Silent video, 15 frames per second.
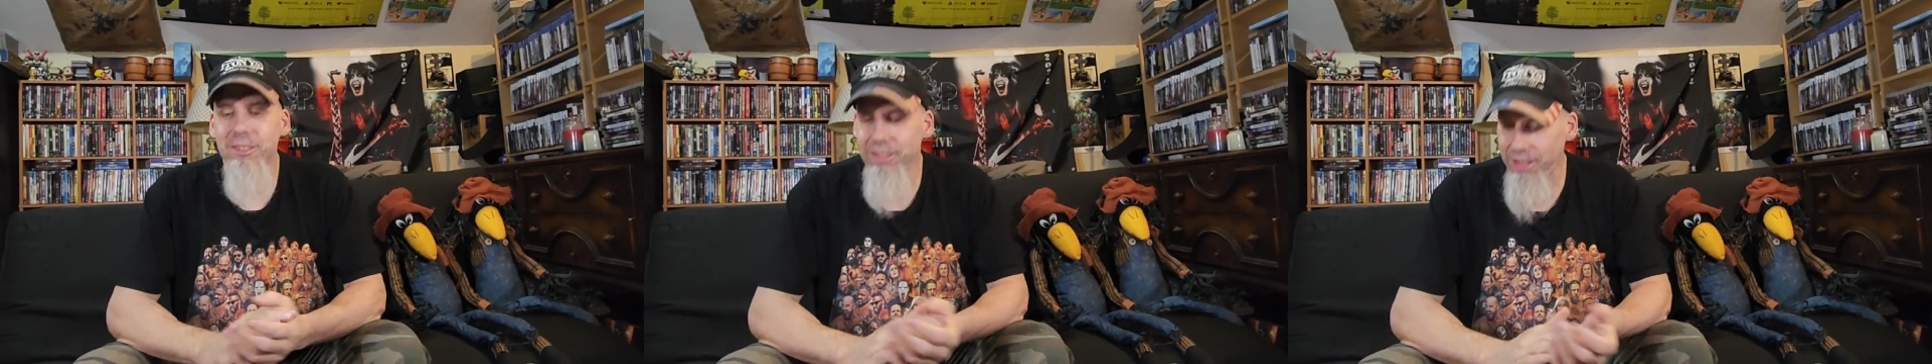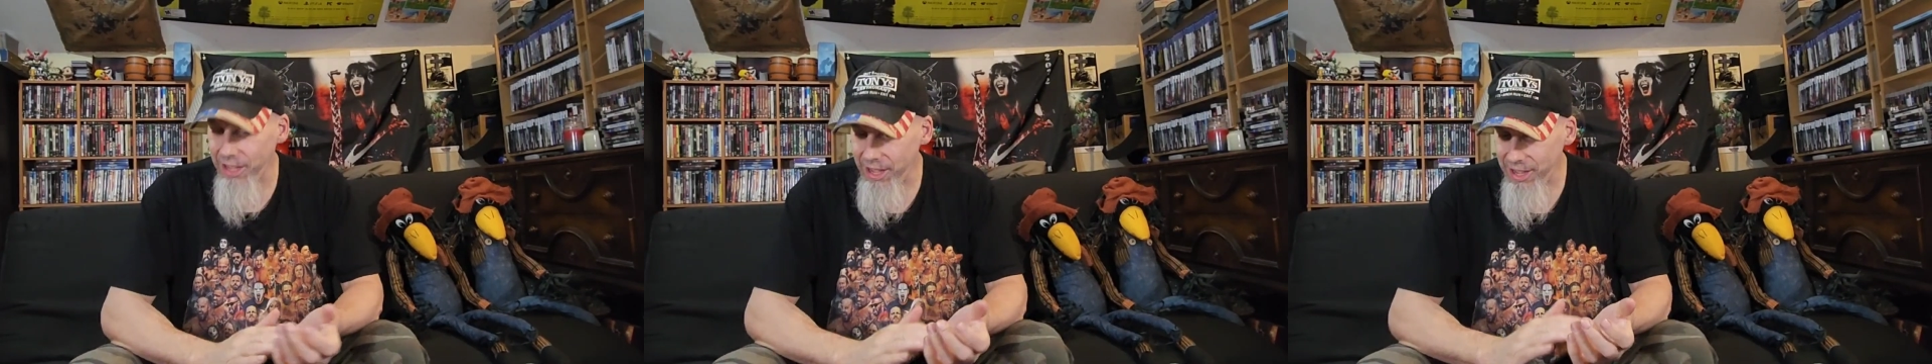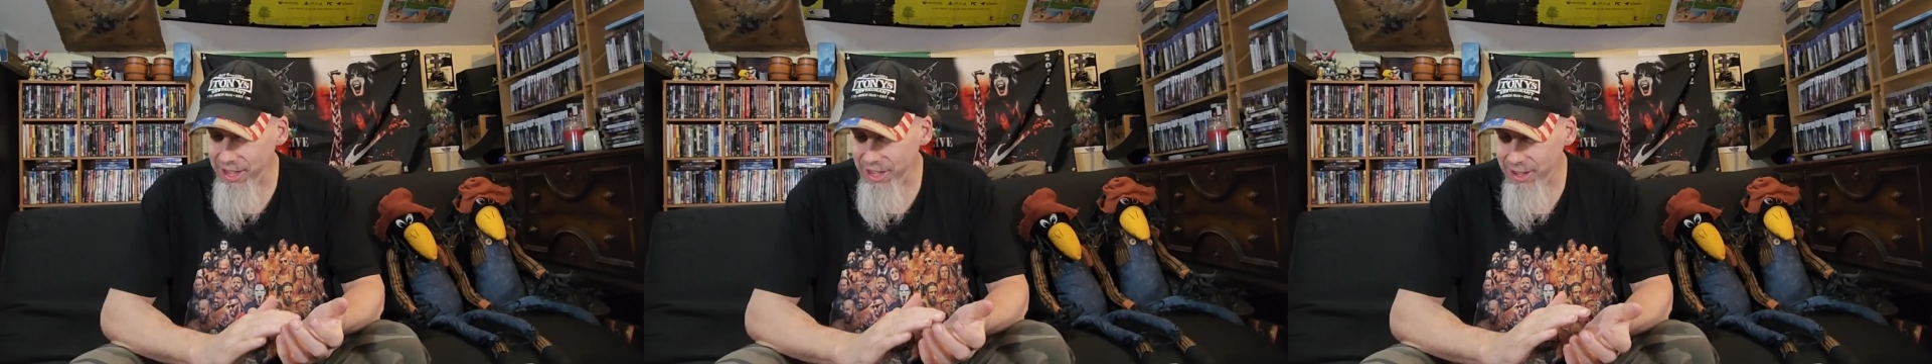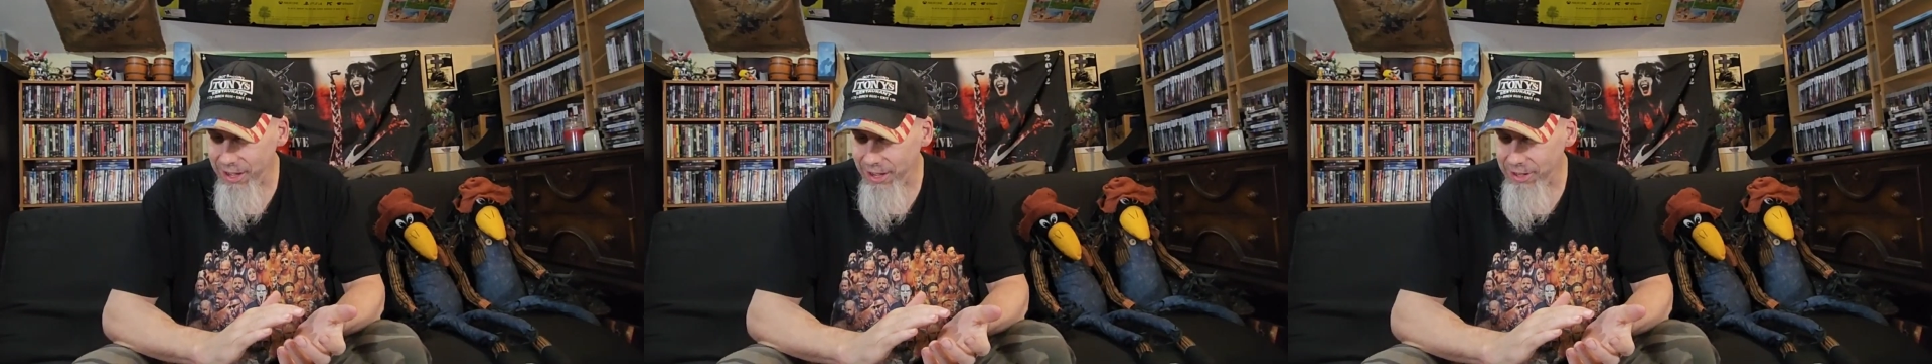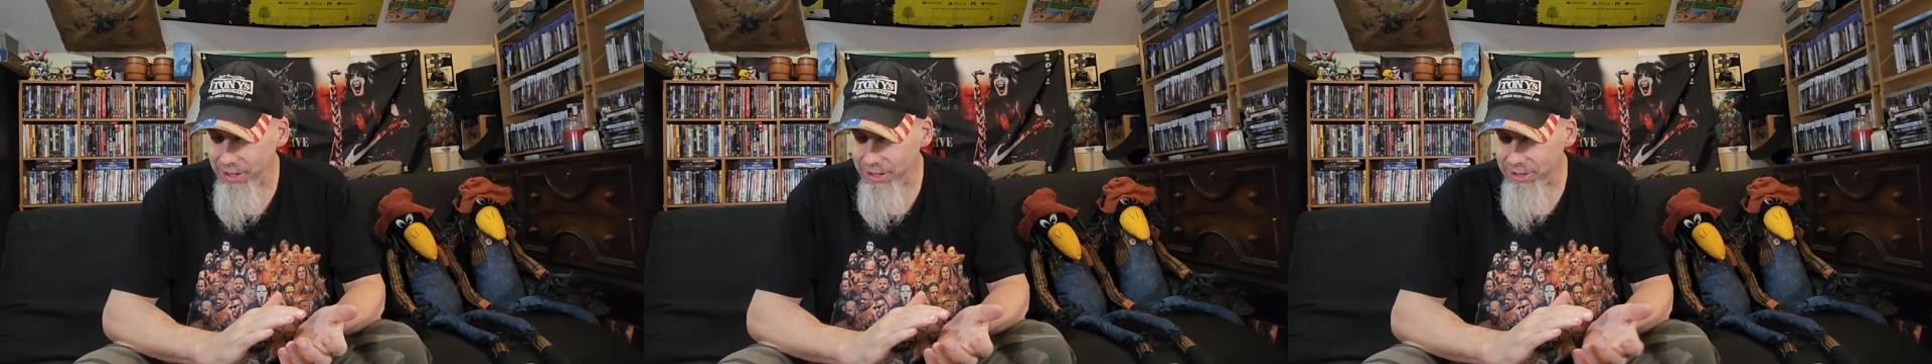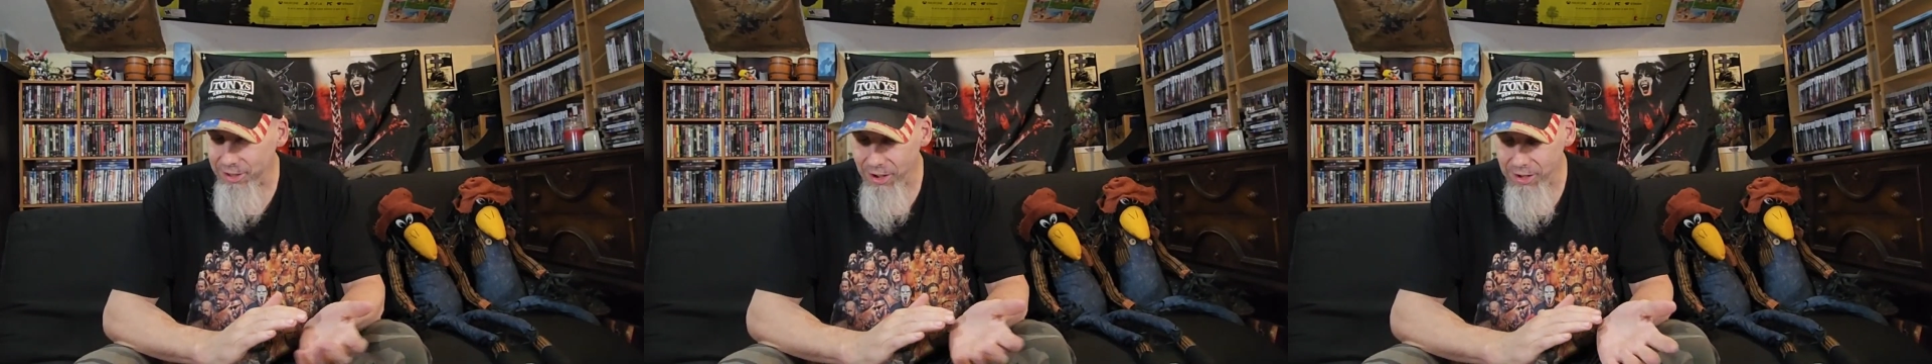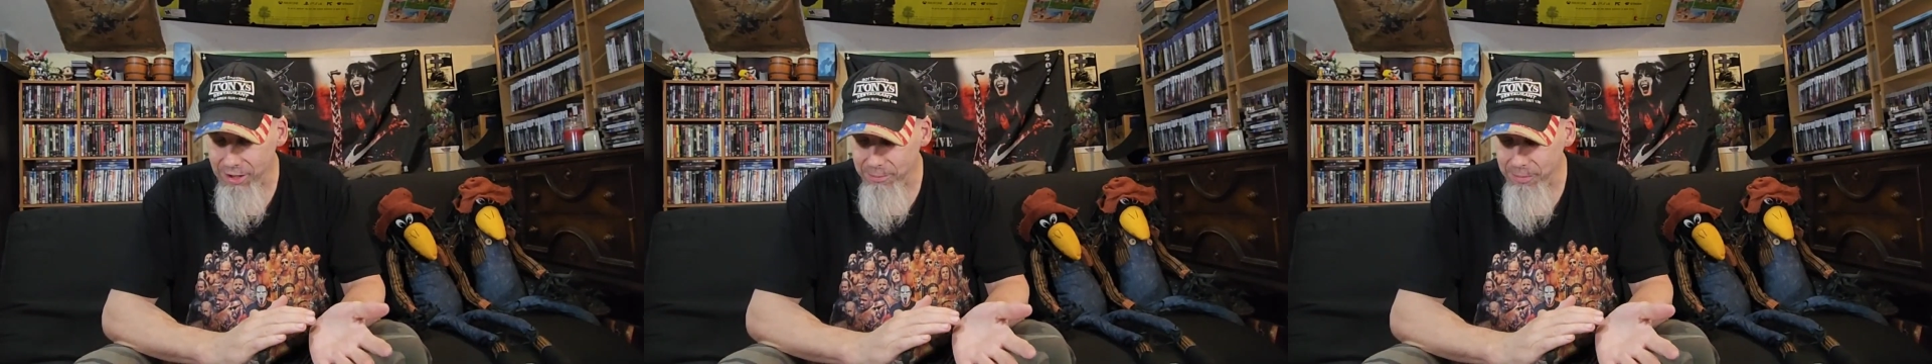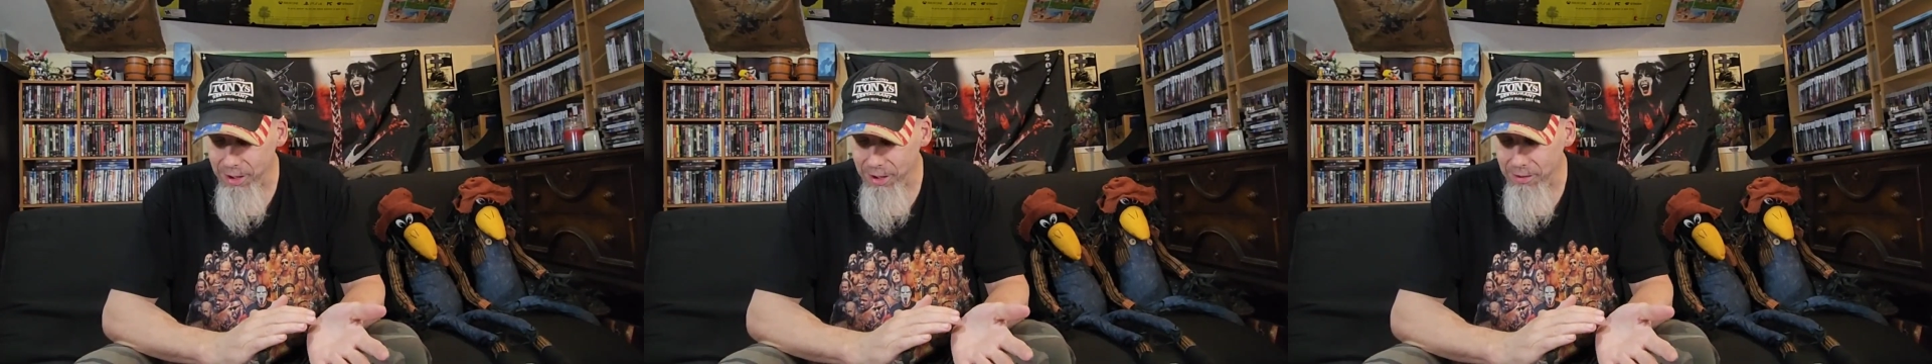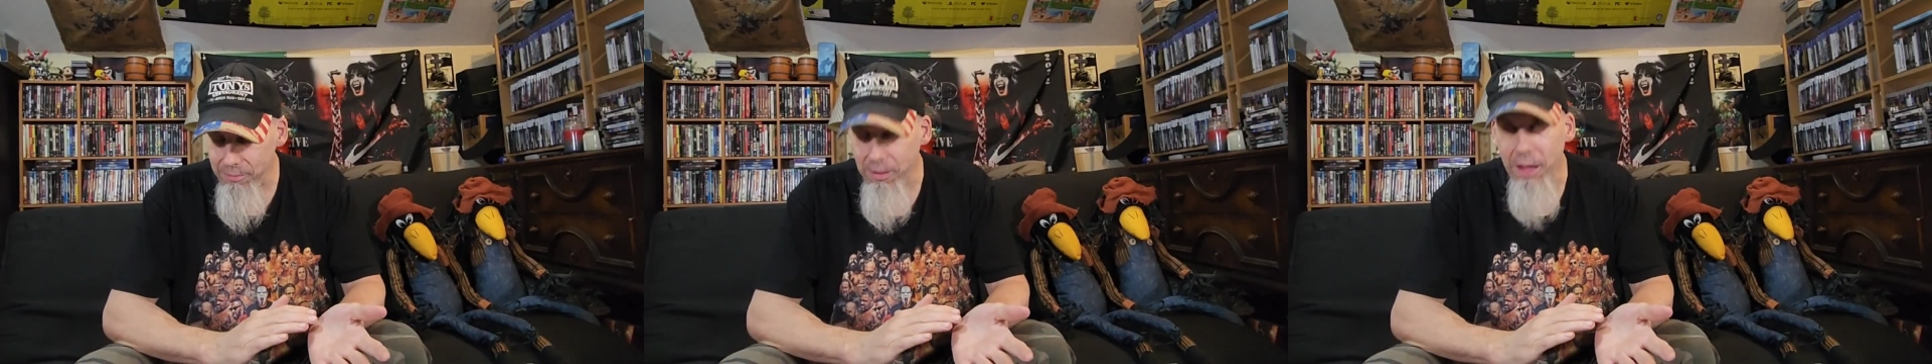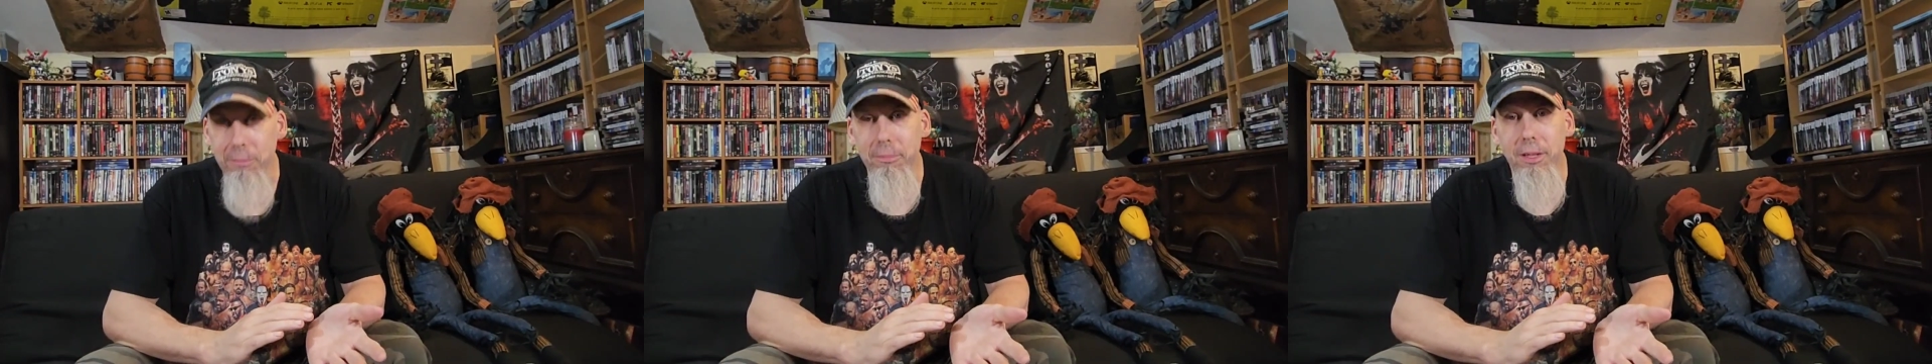Today, I'm going to talk about my